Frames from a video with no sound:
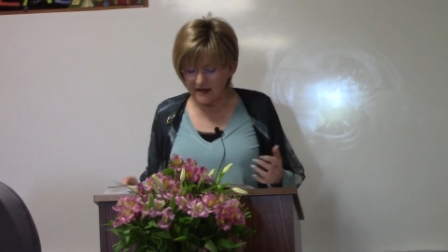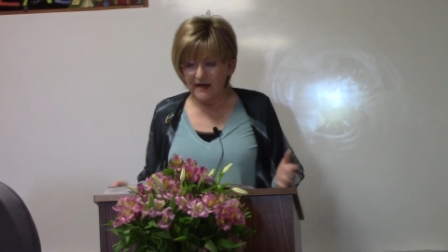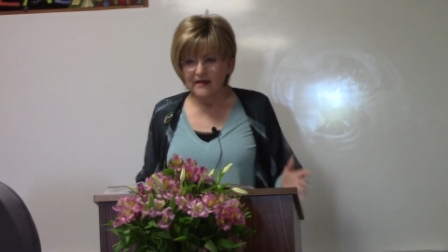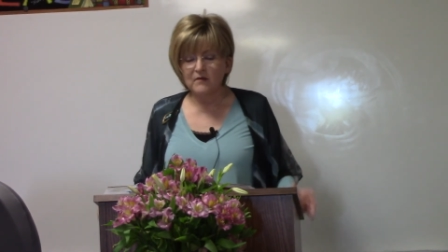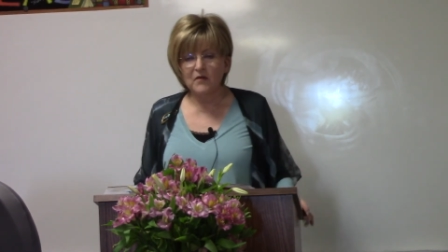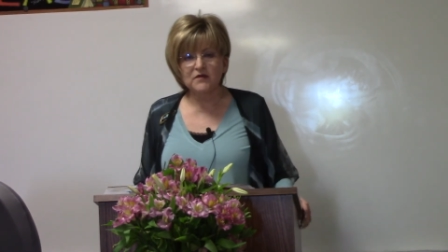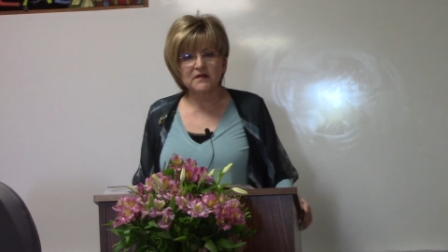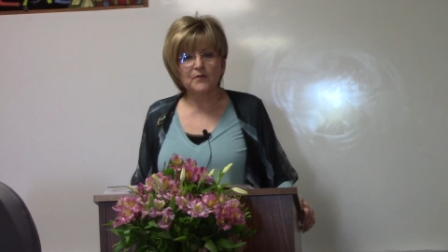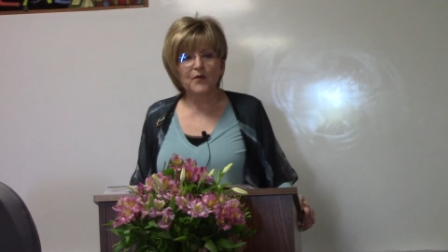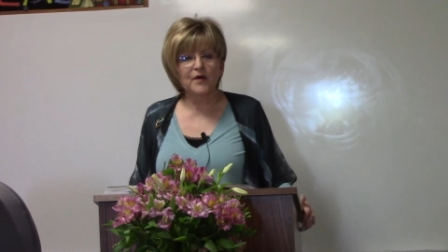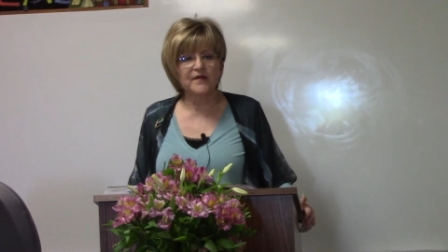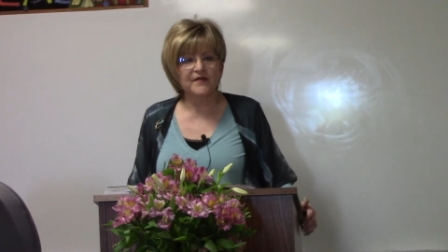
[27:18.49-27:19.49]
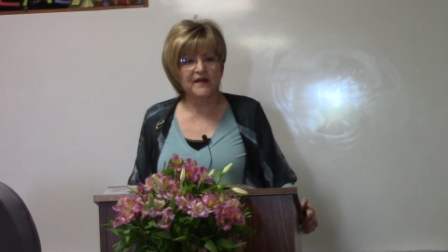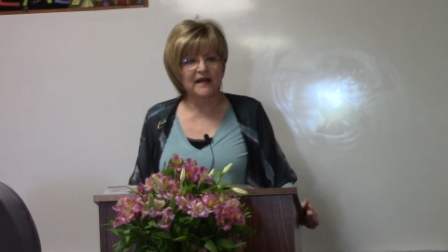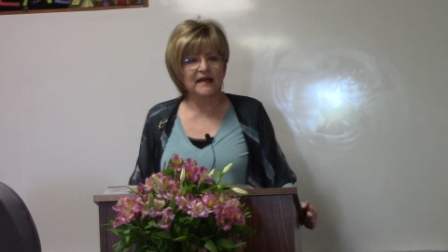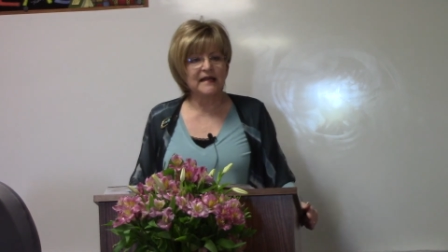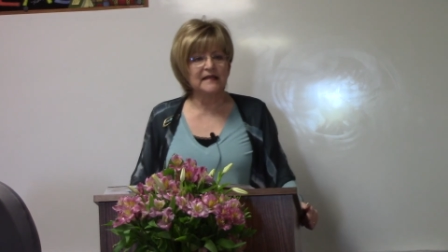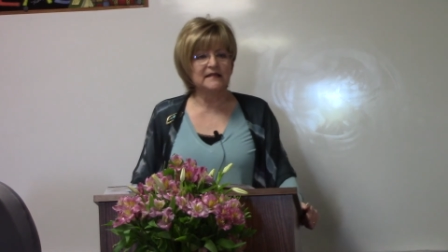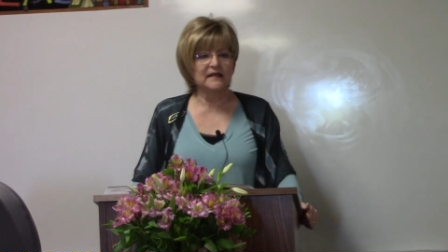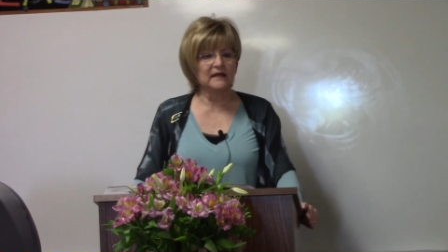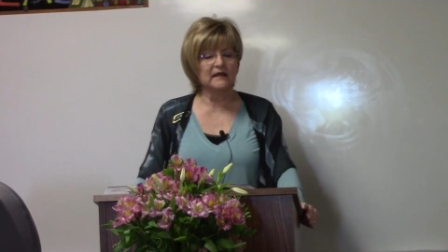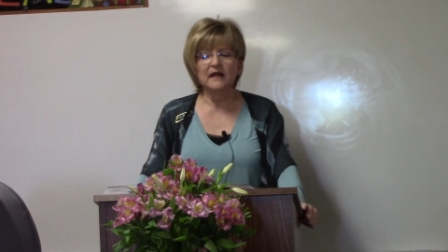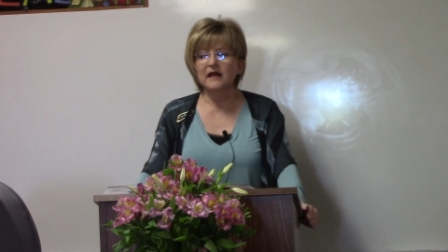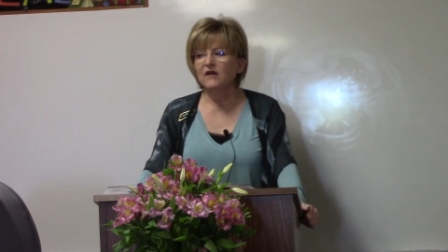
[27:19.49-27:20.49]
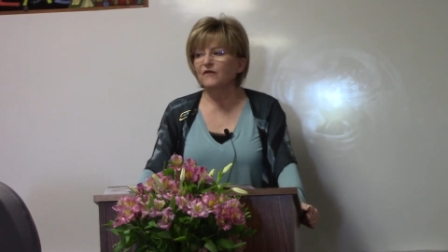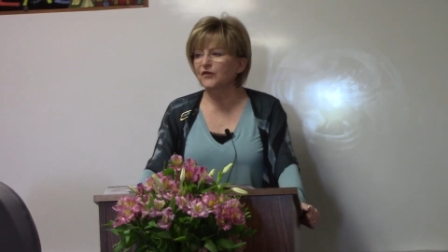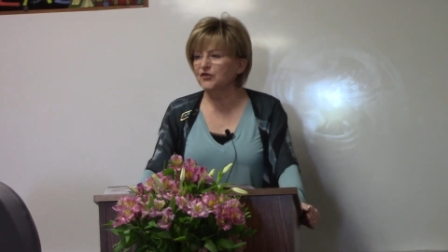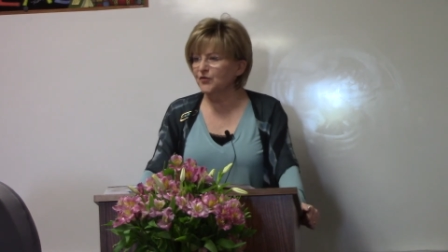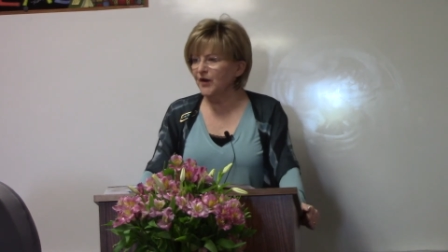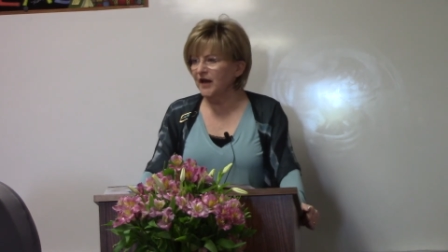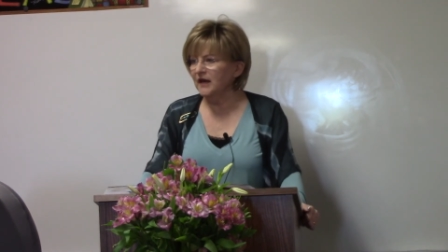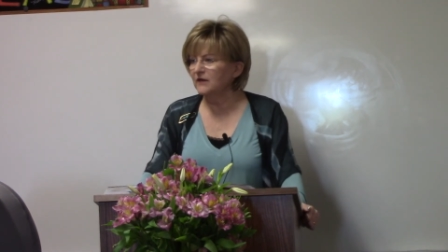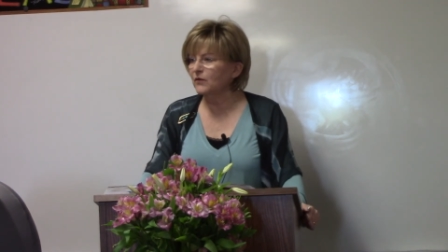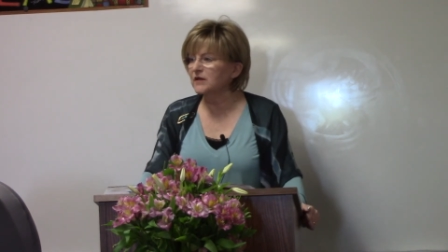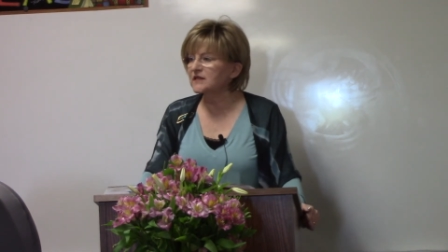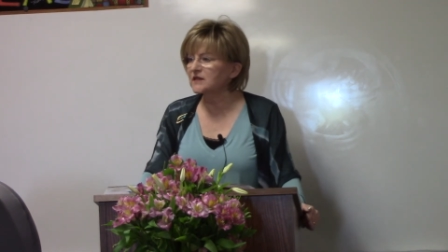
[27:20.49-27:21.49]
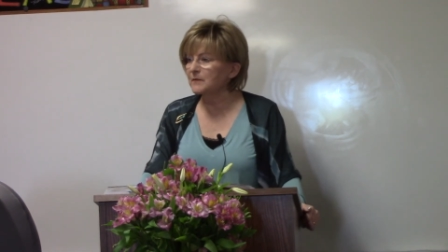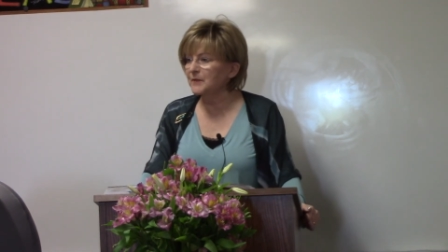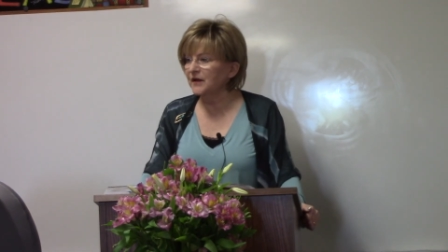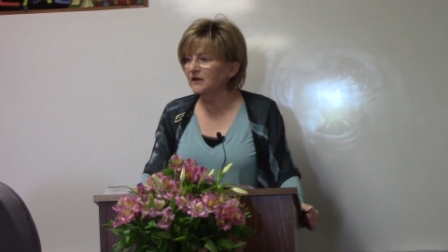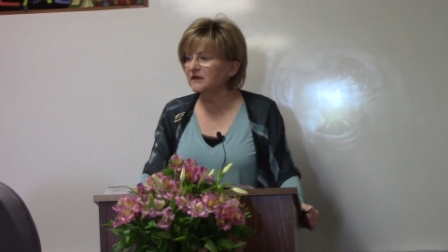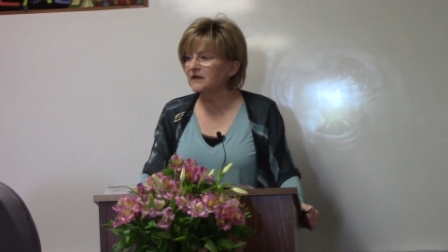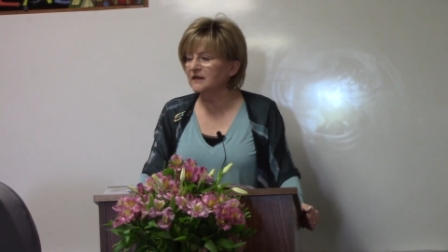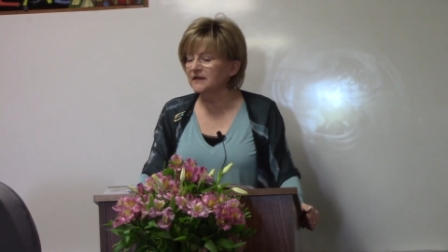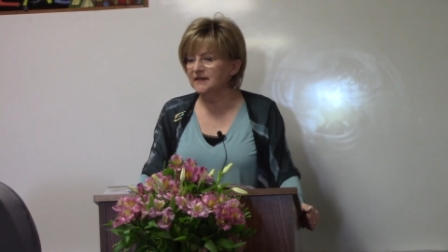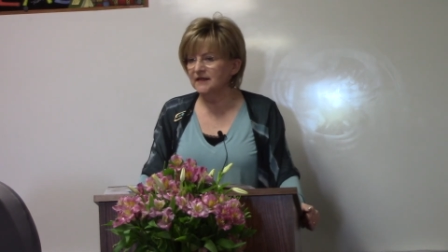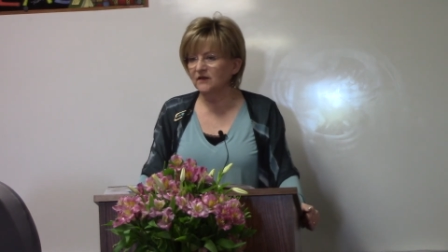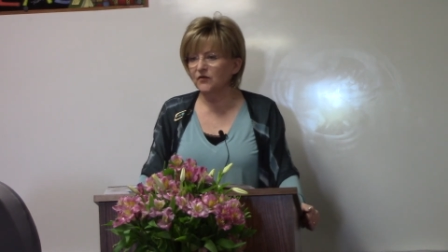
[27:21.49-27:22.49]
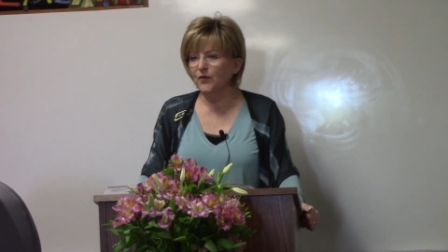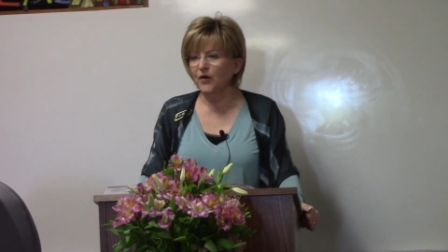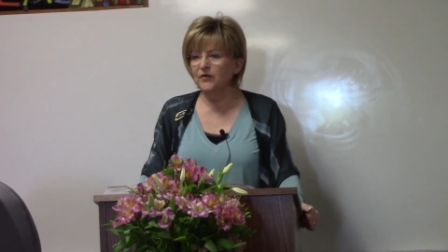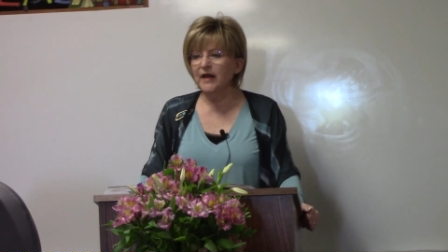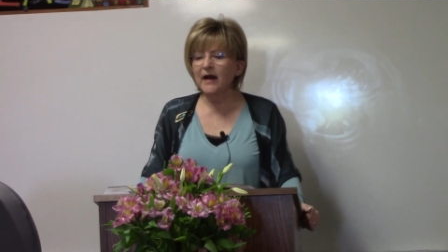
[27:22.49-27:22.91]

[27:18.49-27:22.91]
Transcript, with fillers: And the most important thing he did for trade was to build the Silk Road.